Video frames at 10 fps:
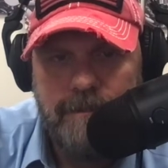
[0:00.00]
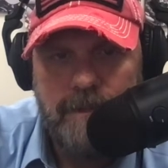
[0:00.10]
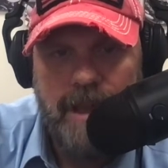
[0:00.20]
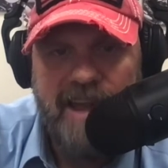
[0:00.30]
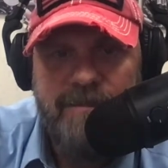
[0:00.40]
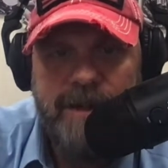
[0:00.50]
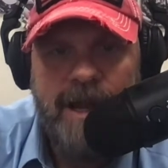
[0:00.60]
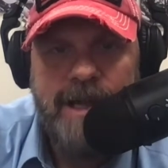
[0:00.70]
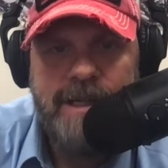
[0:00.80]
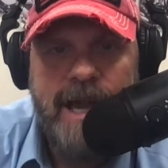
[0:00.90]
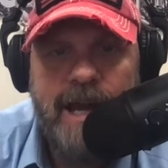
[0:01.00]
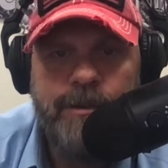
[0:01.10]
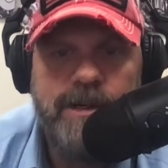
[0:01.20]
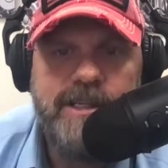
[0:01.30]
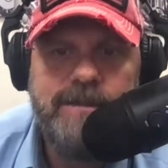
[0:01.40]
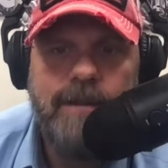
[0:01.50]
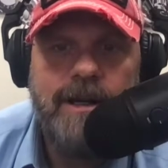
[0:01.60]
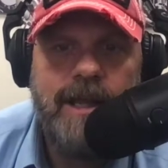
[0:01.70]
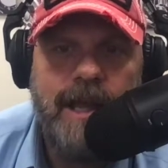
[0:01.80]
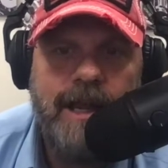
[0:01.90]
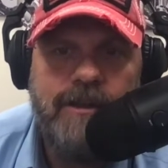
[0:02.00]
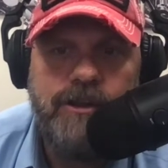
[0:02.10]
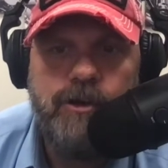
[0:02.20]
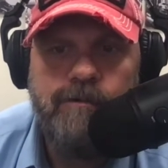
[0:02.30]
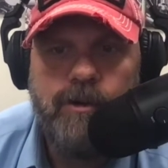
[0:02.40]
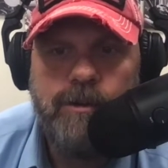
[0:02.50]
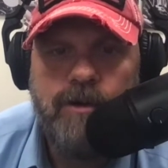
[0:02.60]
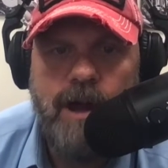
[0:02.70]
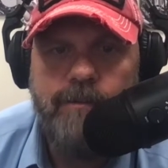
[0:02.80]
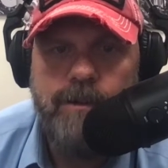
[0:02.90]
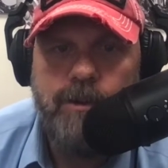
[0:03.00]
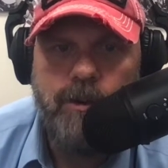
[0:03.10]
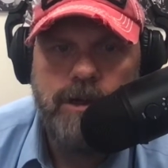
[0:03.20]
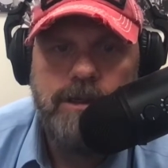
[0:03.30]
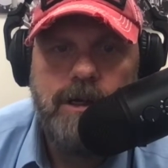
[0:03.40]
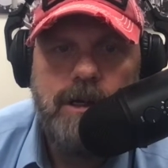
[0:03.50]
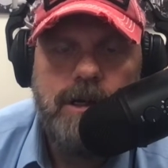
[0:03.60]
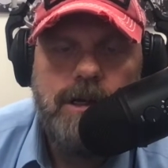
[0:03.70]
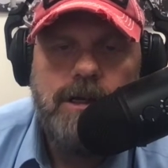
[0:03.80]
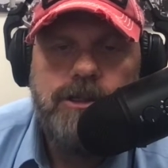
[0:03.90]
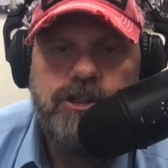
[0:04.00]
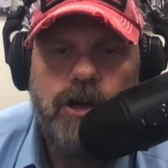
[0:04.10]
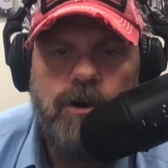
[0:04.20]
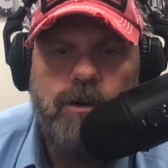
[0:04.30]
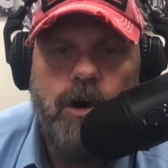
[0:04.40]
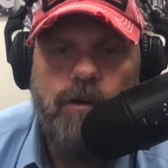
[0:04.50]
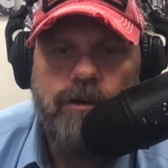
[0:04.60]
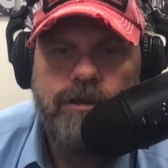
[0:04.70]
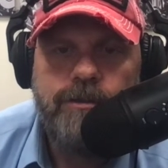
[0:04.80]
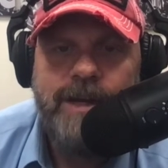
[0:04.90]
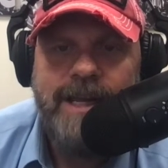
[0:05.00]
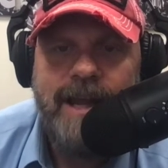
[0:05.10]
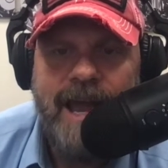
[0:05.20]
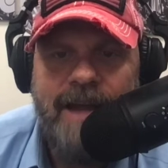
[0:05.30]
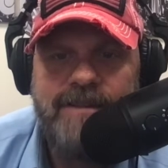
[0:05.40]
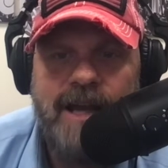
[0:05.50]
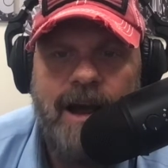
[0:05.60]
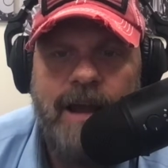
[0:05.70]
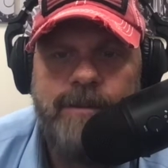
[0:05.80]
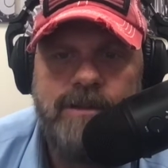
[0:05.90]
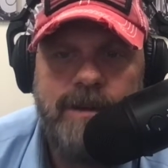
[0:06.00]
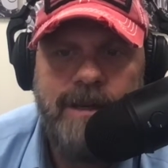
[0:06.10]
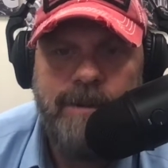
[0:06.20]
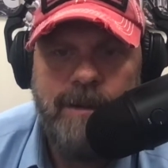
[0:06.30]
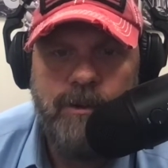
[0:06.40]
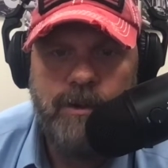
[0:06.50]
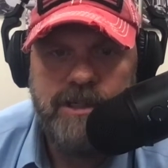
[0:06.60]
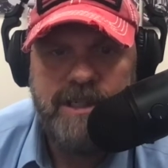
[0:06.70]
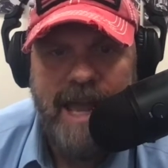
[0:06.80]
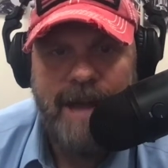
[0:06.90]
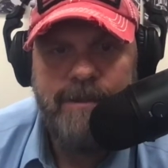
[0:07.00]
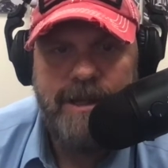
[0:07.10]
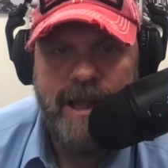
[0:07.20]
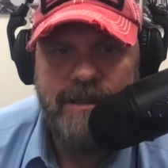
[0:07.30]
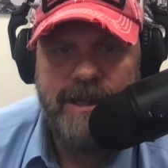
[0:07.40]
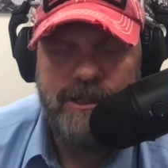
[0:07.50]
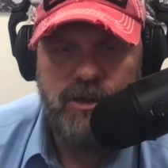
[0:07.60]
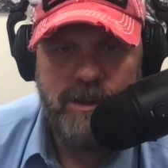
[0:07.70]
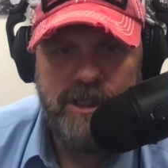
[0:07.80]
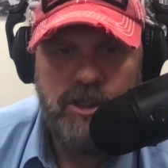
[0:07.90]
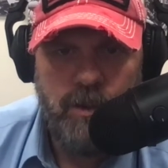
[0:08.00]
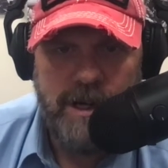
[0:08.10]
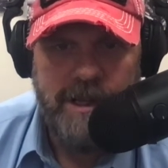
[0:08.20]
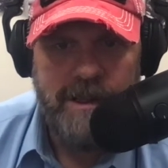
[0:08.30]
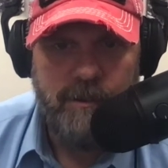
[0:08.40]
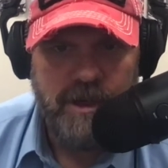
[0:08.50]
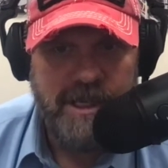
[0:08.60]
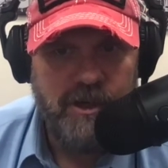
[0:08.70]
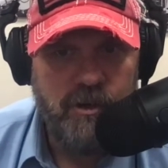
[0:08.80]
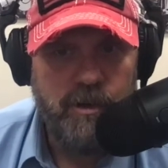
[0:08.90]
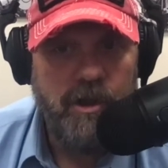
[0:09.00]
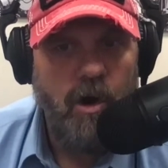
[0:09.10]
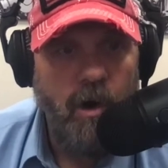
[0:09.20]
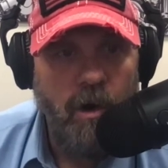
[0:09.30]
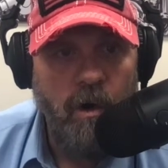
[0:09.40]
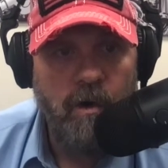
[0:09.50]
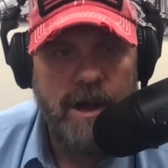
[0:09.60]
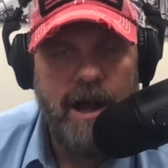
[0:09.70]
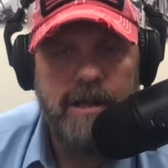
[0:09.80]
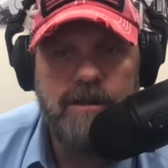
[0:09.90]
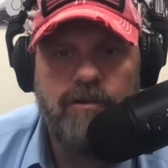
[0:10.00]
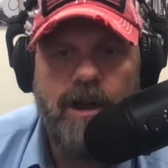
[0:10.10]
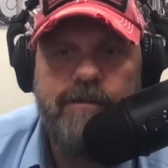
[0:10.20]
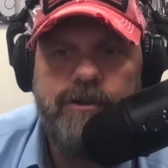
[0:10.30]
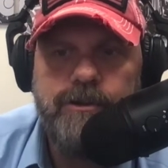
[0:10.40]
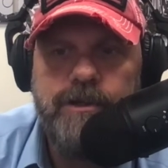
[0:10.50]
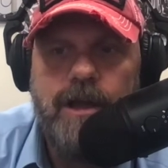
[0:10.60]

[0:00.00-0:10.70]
FBI data released Monday and the Uniform Crime Report show over three and a half times as many people were stabbed to death in 2020 than were killed with all kinds of rifles